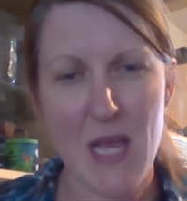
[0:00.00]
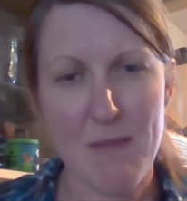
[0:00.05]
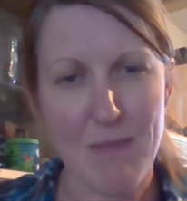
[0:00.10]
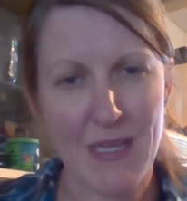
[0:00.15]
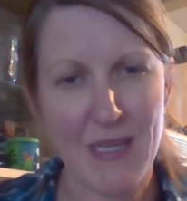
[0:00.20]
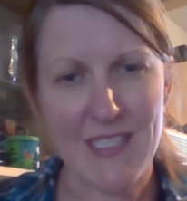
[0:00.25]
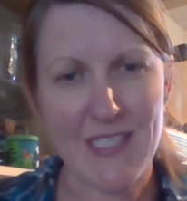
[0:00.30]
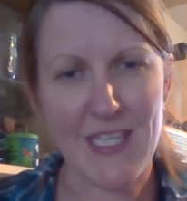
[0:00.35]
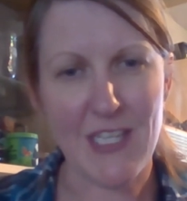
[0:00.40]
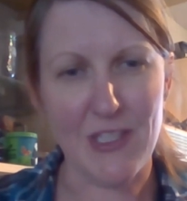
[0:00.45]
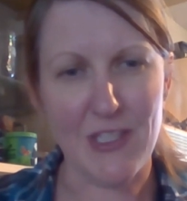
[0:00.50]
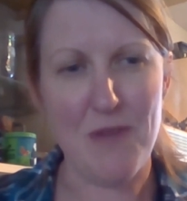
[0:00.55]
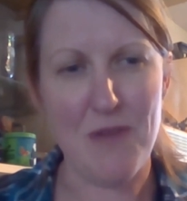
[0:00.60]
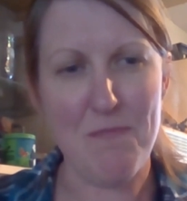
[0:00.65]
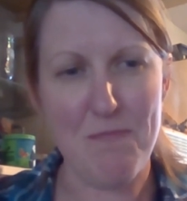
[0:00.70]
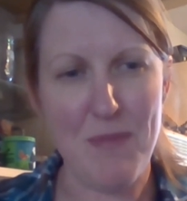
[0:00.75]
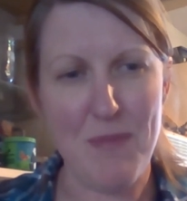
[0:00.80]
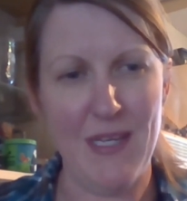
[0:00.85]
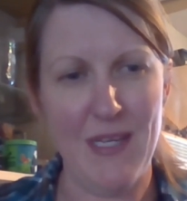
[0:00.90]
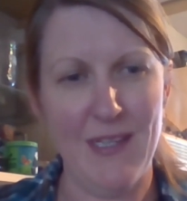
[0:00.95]
muscular
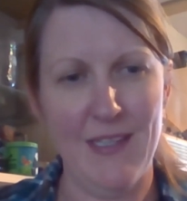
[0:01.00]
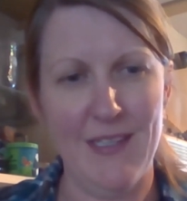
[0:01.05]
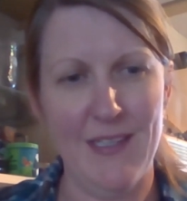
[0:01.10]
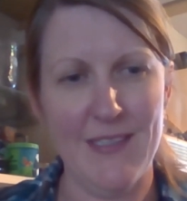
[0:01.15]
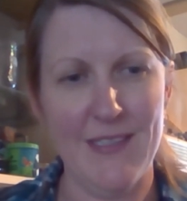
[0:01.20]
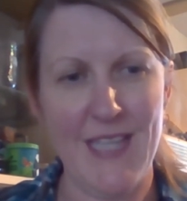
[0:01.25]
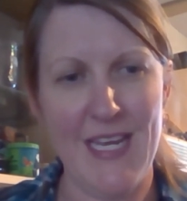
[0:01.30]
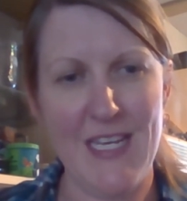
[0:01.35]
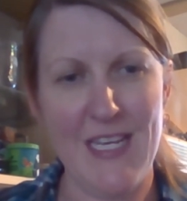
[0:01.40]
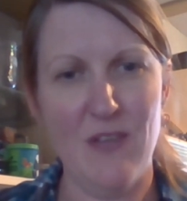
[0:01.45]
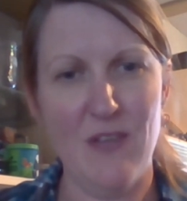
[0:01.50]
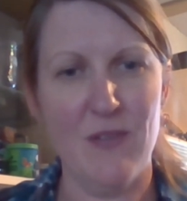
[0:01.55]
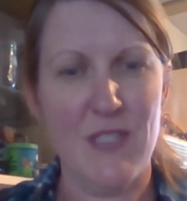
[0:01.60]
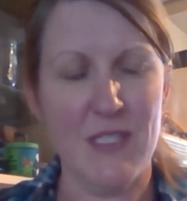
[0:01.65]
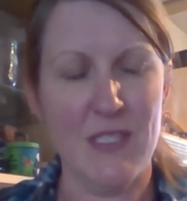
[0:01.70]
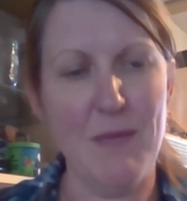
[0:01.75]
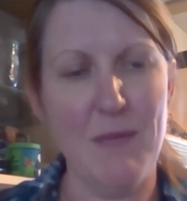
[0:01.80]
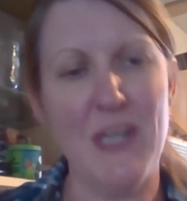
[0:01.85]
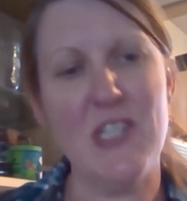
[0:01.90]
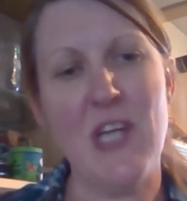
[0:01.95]
build and use
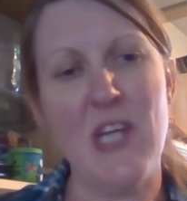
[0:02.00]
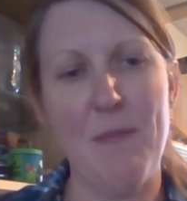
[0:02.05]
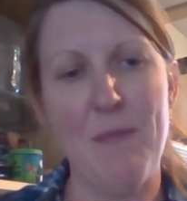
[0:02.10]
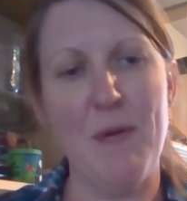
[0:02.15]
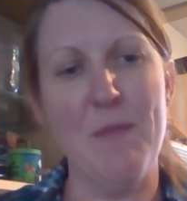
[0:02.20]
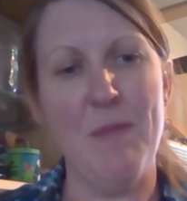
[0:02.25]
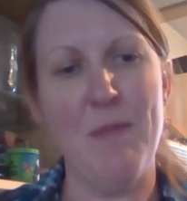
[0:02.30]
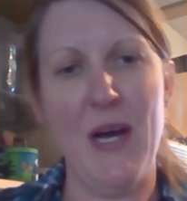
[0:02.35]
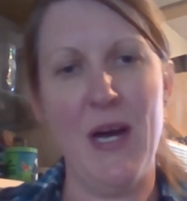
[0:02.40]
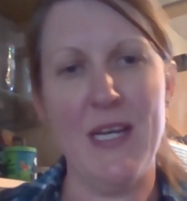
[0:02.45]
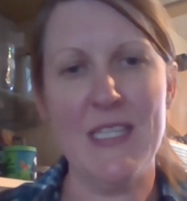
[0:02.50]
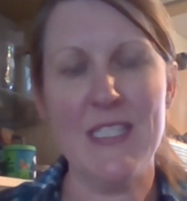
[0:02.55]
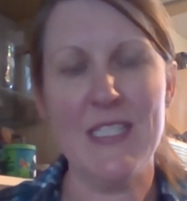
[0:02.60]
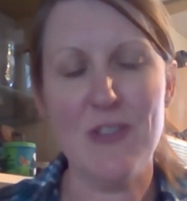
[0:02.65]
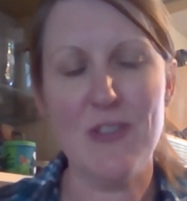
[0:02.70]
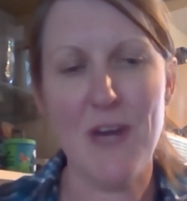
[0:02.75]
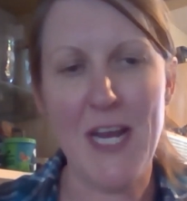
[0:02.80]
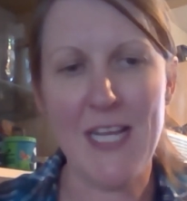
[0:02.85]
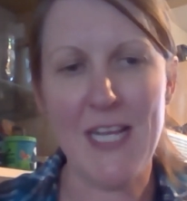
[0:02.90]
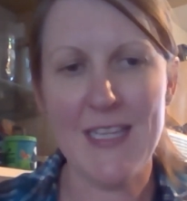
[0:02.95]
as much upper body
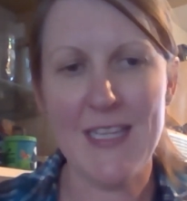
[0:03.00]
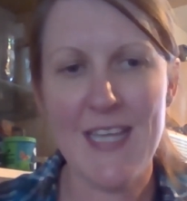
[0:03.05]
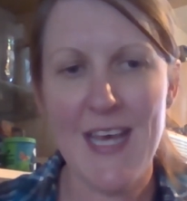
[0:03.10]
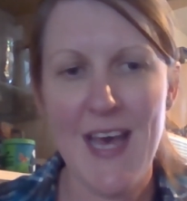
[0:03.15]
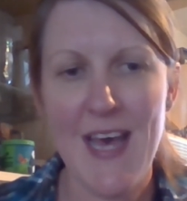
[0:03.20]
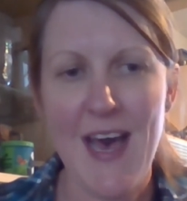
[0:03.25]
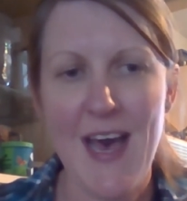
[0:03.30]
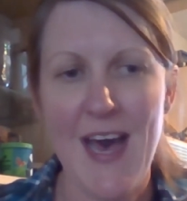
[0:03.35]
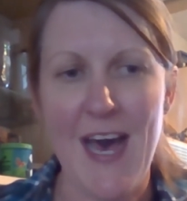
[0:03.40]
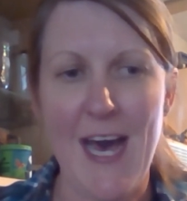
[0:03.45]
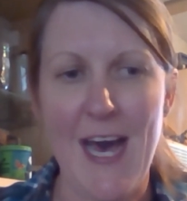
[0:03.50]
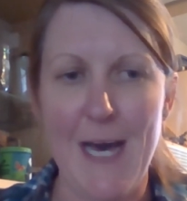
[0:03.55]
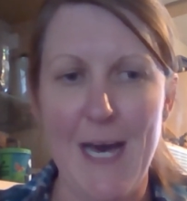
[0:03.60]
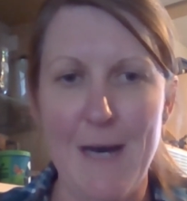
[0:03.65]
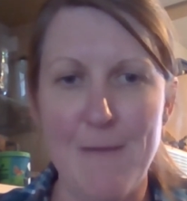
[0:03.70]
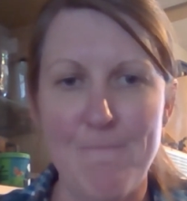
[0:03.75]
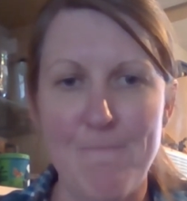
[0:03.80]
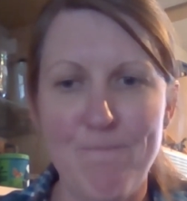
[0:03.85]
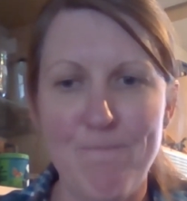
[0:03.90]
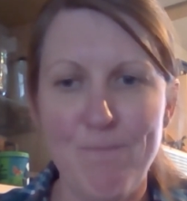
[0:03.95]
strength.
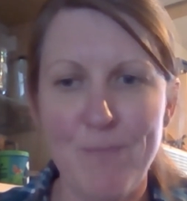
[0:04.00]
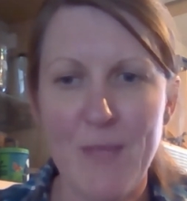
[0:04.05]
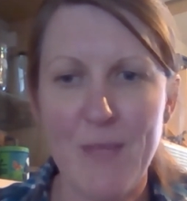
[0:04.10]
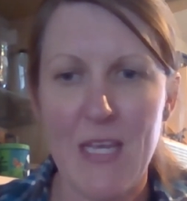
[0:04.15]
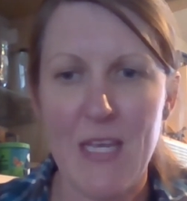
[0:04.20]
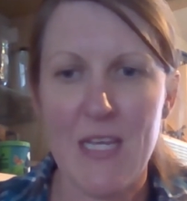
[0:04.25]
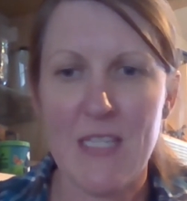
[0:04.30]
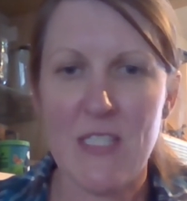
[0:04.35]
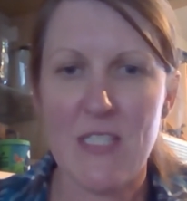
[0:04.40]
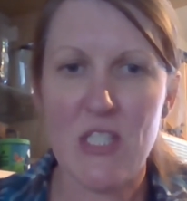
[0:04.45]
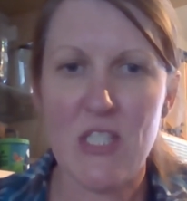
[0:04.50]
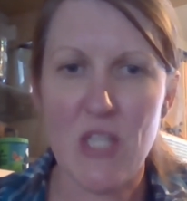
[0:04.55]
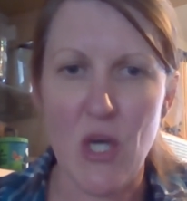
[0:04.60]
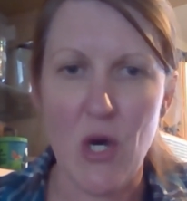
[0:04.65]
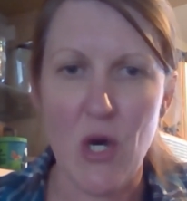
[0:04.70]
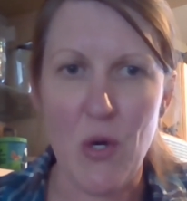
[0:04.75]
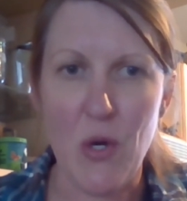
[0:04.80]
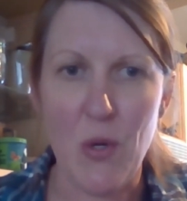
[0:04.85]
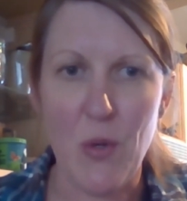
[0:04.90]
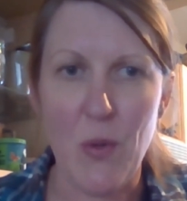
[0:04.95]

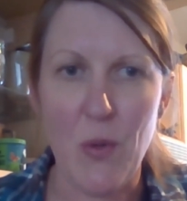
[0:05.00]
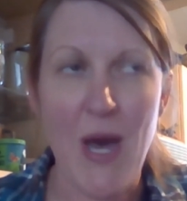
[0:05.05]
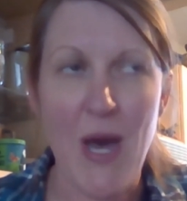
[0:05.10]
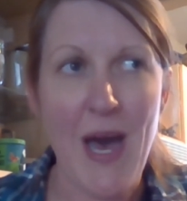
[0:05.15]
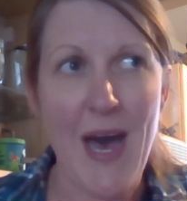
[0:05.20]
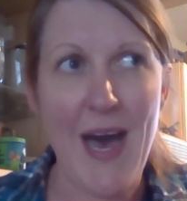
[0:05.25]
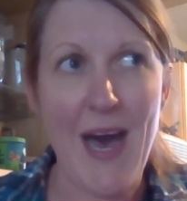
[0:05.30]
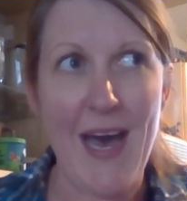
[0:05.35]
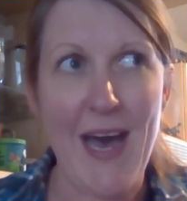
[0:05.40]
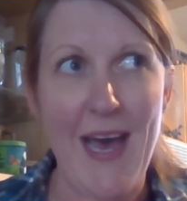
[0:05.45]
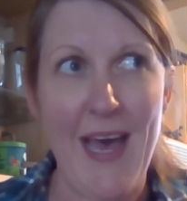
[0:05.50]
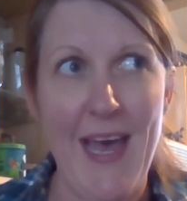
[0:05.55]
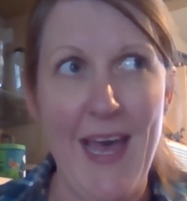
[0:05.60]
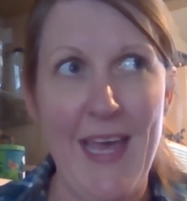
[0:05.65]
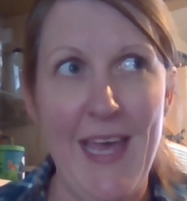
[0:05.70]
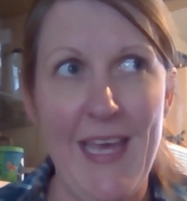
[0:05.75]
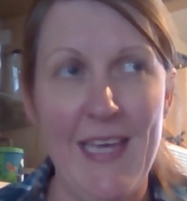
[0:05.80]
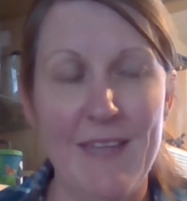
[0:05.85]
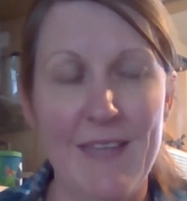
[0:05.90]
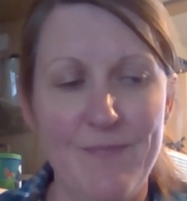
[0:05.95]
So
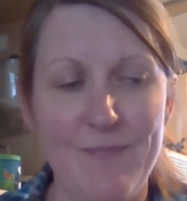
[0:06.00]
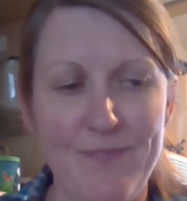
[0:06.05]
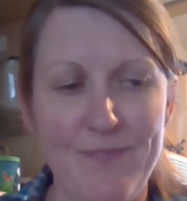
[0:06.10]
I